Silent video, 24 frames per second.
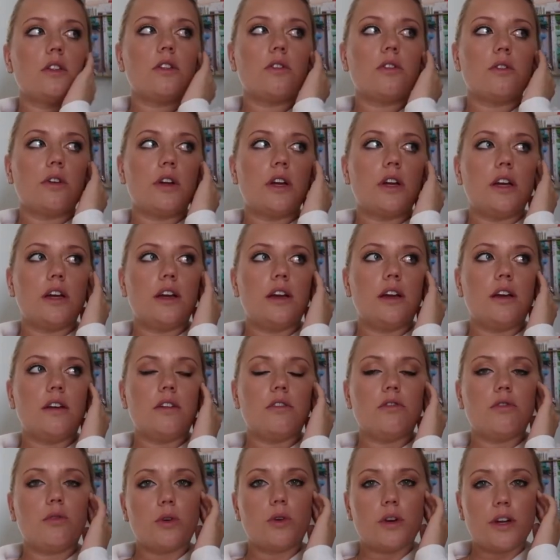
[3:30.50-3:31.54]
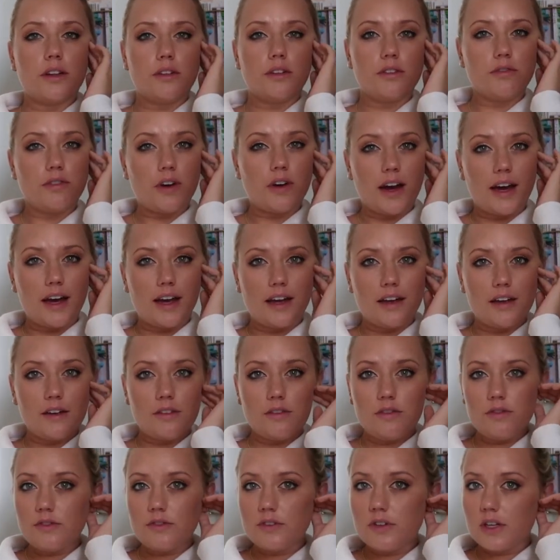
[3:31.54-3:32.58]
three
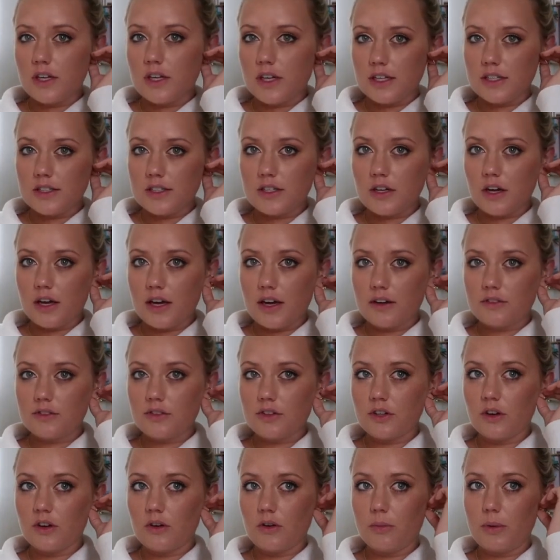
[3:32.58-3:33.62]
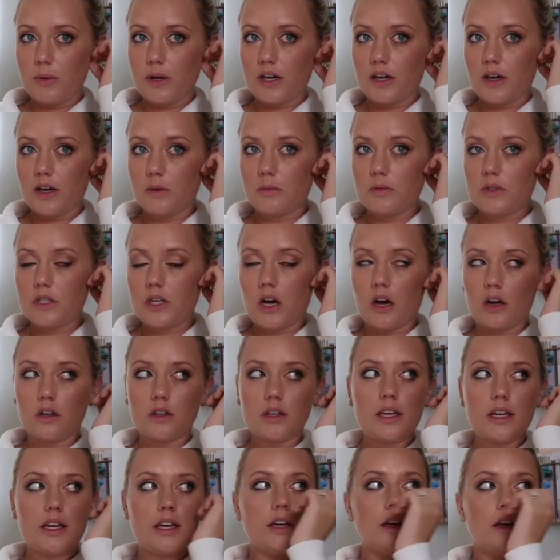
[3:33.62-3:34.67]
forty-five until I have to go pick up
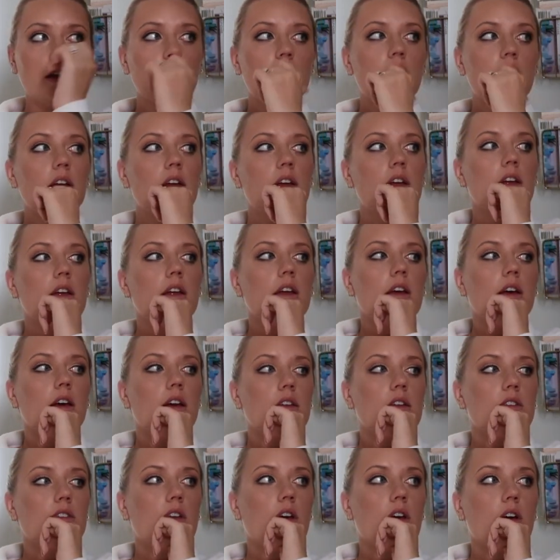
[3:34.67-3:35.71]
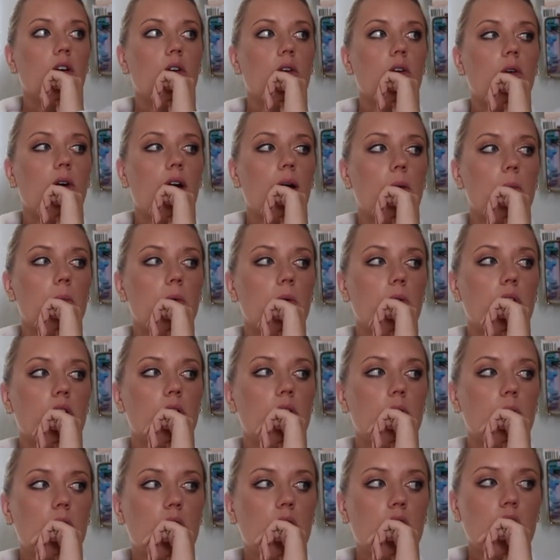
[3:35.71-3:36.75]
Dolly. So I'm going
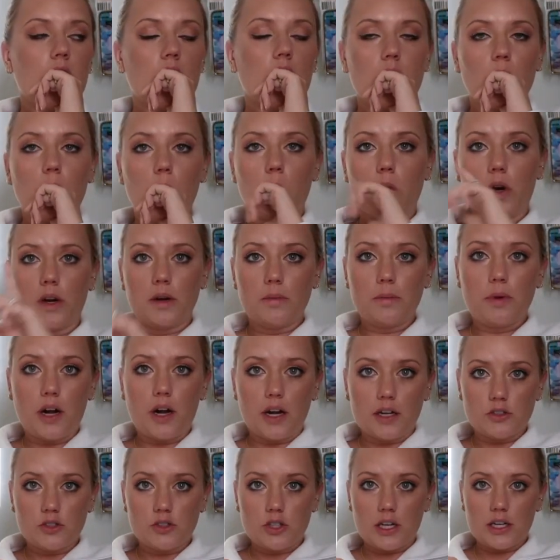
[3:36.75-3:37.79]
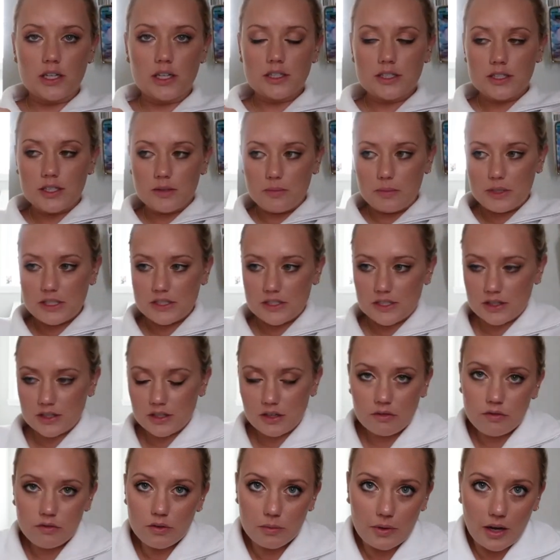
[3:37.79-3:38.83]
to work on one project
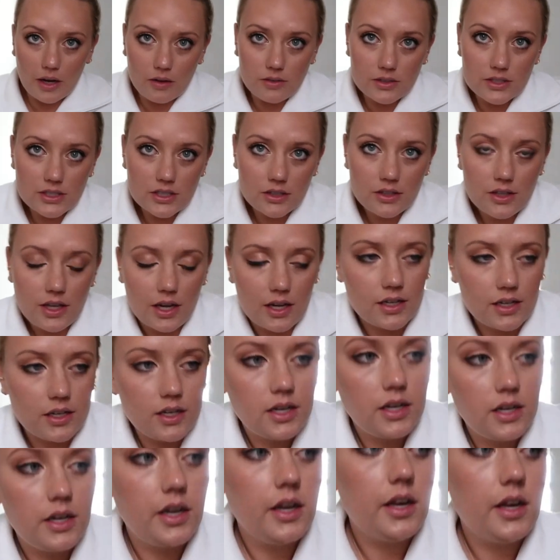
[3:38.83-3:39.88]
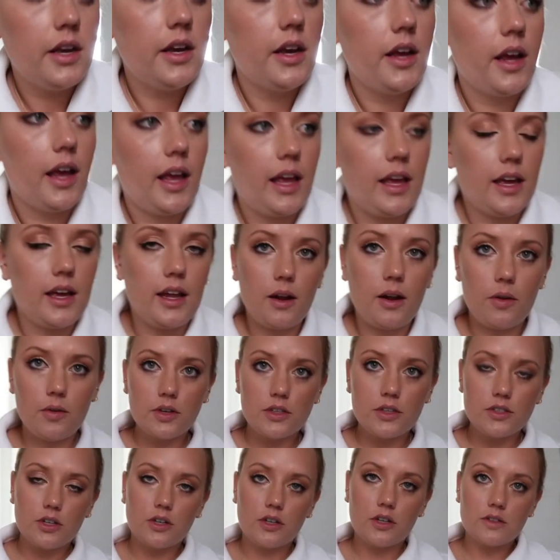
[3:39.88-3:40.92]
basically from now until then. And I'm
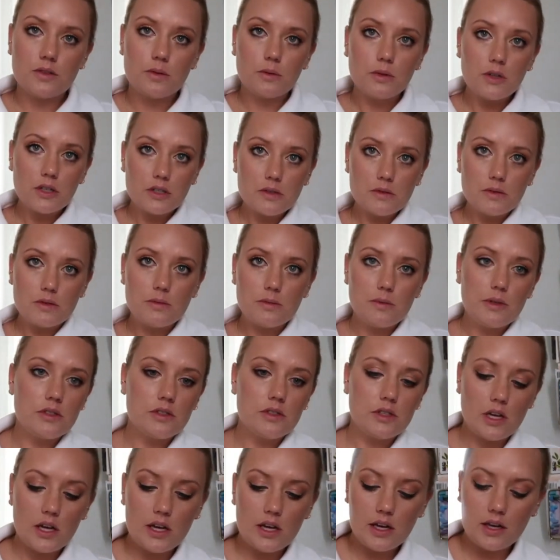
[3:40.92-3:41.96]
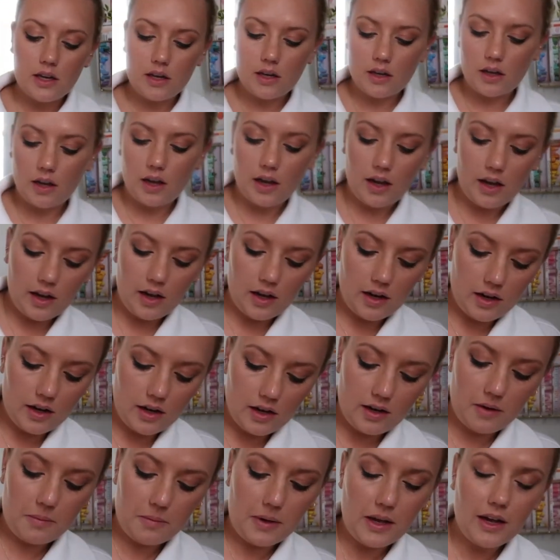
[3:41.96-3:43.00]
gonna turn on some Christmas music,
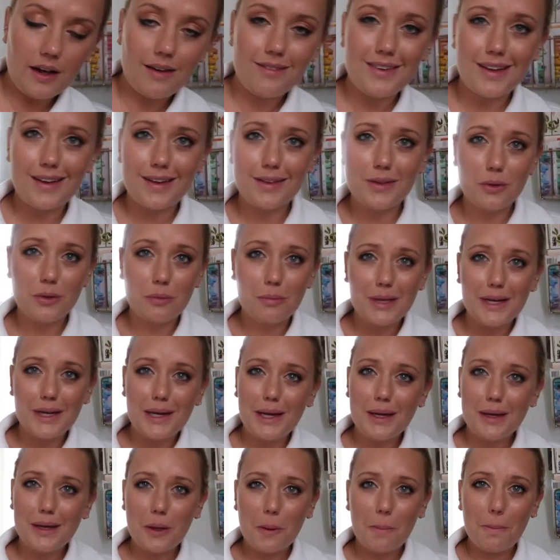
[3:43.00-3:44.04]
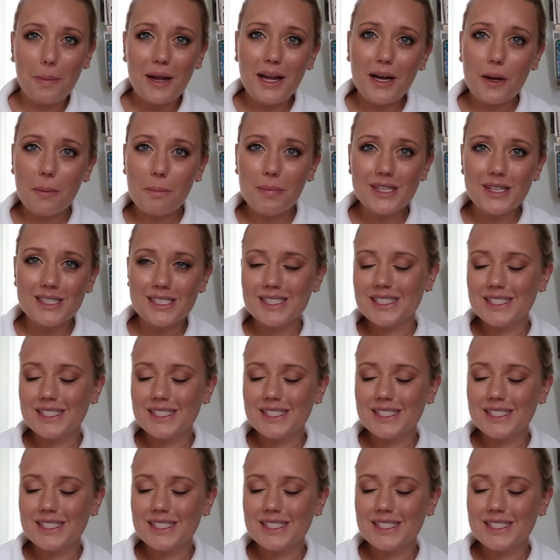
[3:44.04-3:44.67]
and I might have like a little banana and peanut butter